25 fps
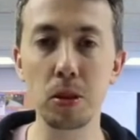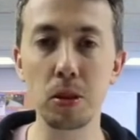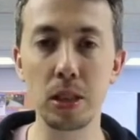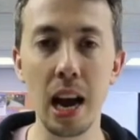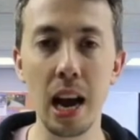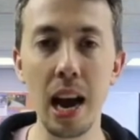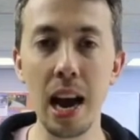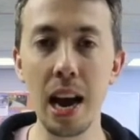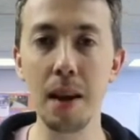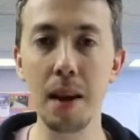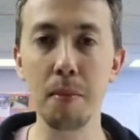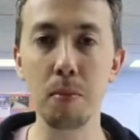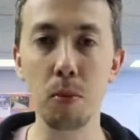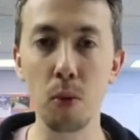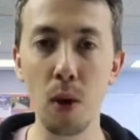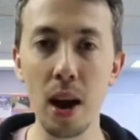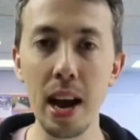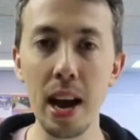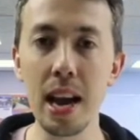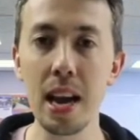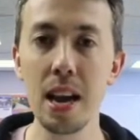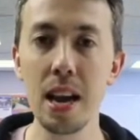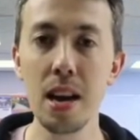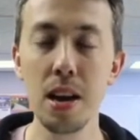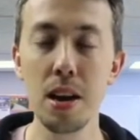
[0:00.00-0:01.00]
time,
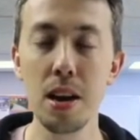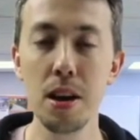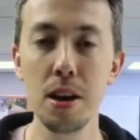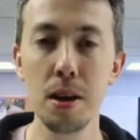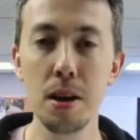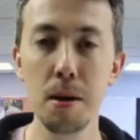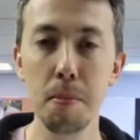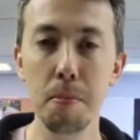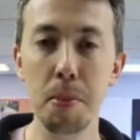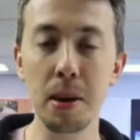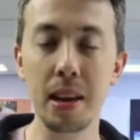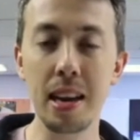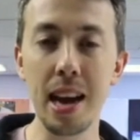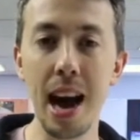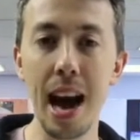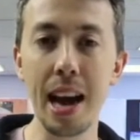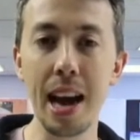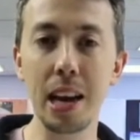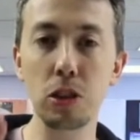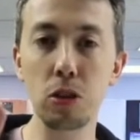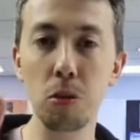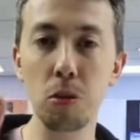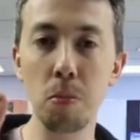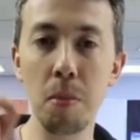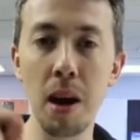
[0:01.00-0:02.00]
right? But God
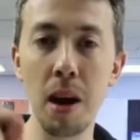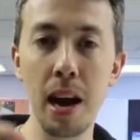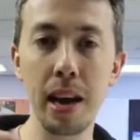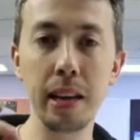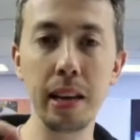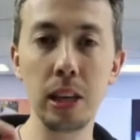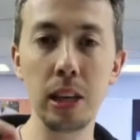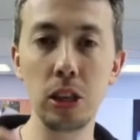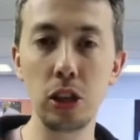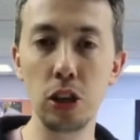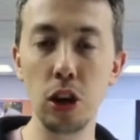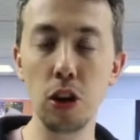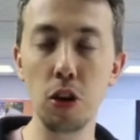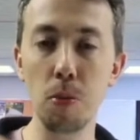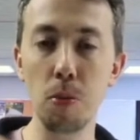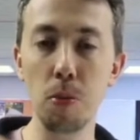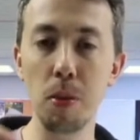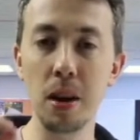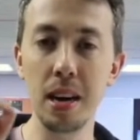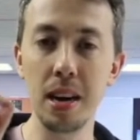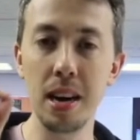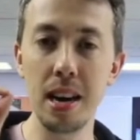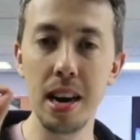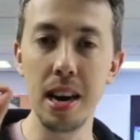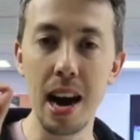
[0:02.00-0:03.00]
is reminding Job,
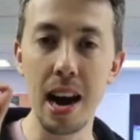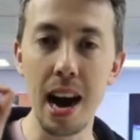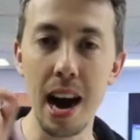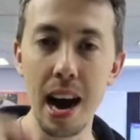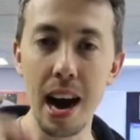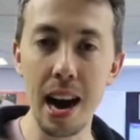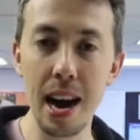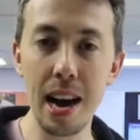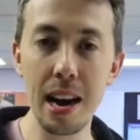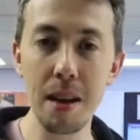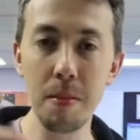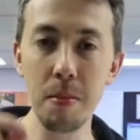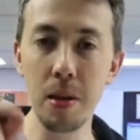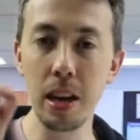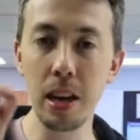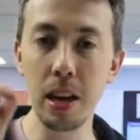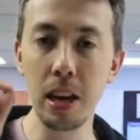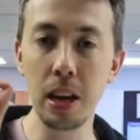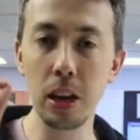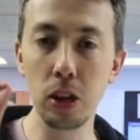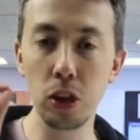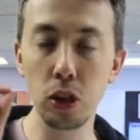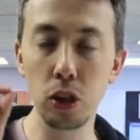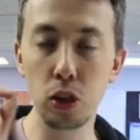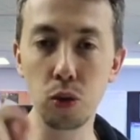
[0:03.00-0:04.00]
I'm
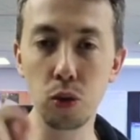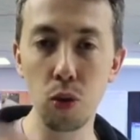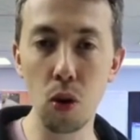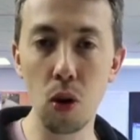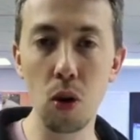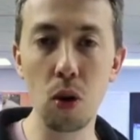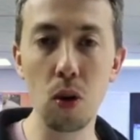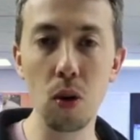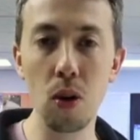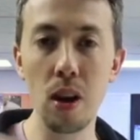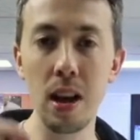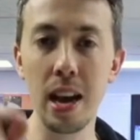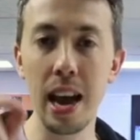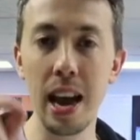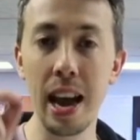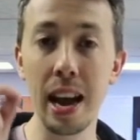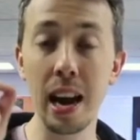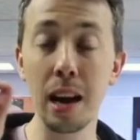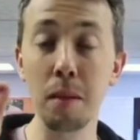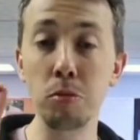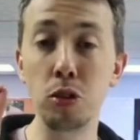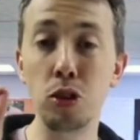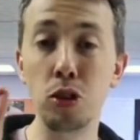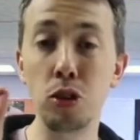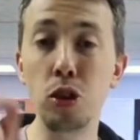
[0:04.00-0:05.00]
in control and
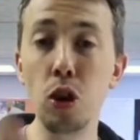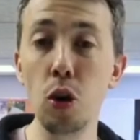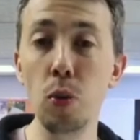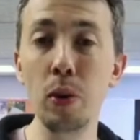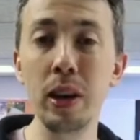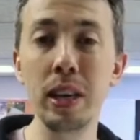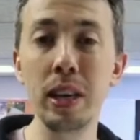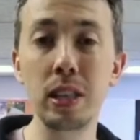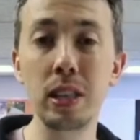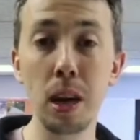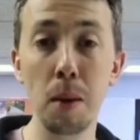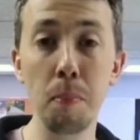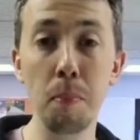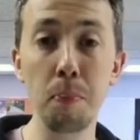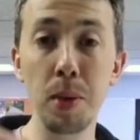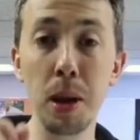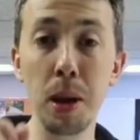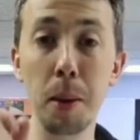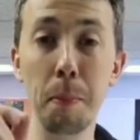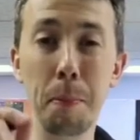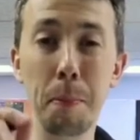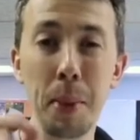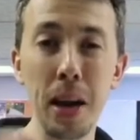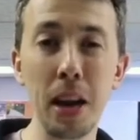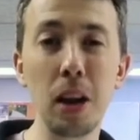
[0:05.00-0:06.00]
I'm doing
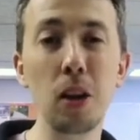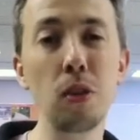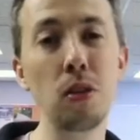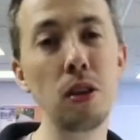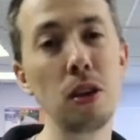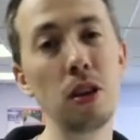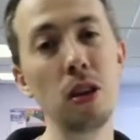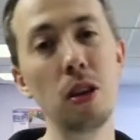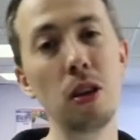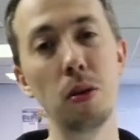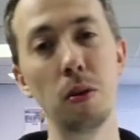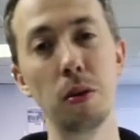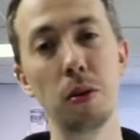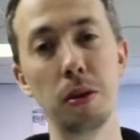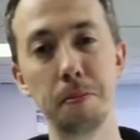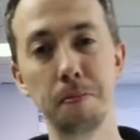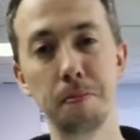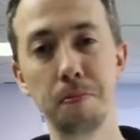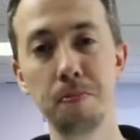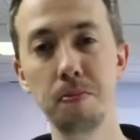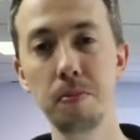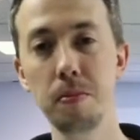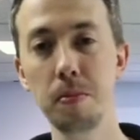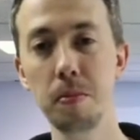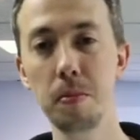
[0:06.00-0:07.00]
something bigger than you.
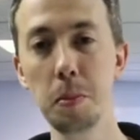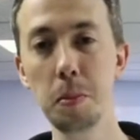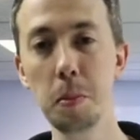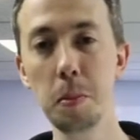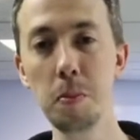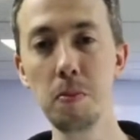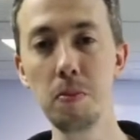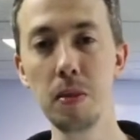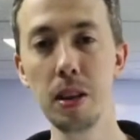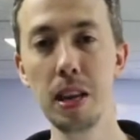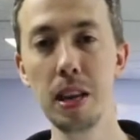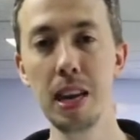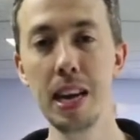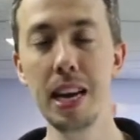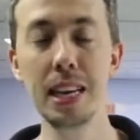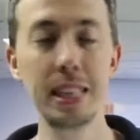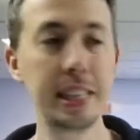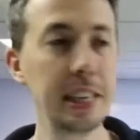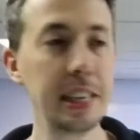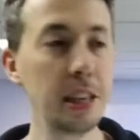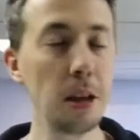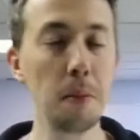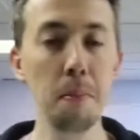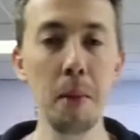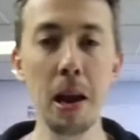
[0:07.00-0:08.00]

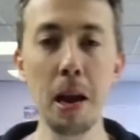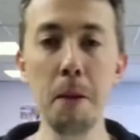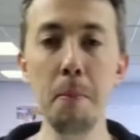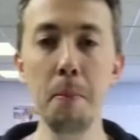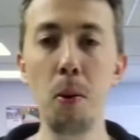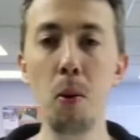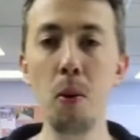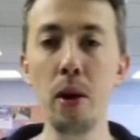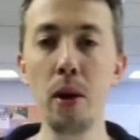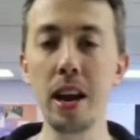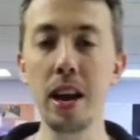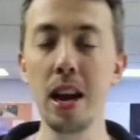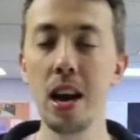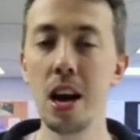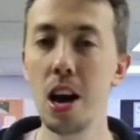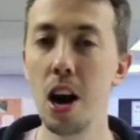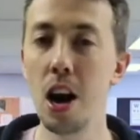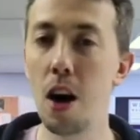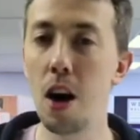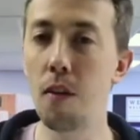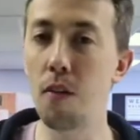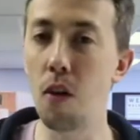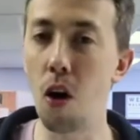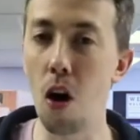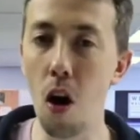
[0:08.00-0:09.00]
See, the main point
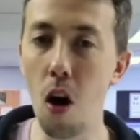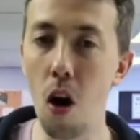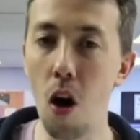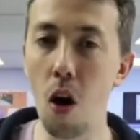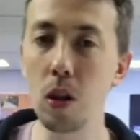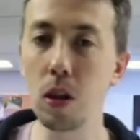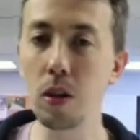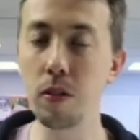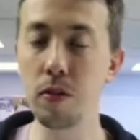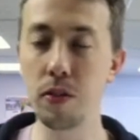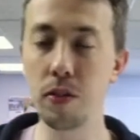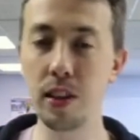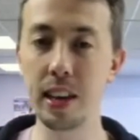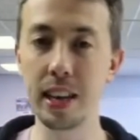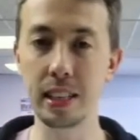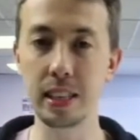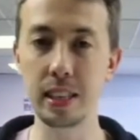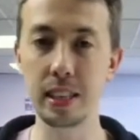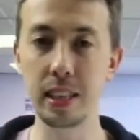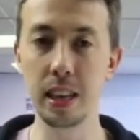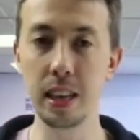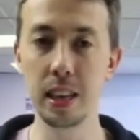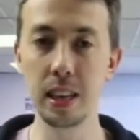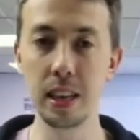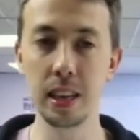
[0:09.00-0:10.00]
of all of this,